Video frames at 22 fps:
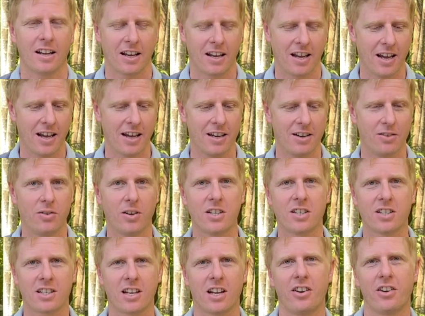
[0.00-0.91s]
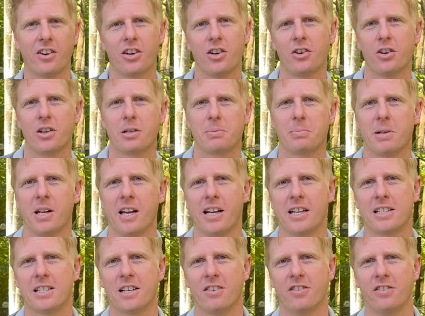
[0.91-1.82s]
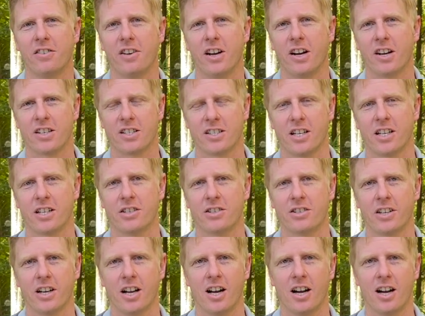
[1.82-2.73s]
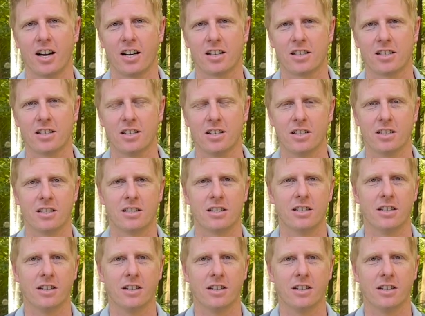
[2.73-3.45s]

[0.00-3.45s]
Okay, we're just going to explain some of our accessory harnesses,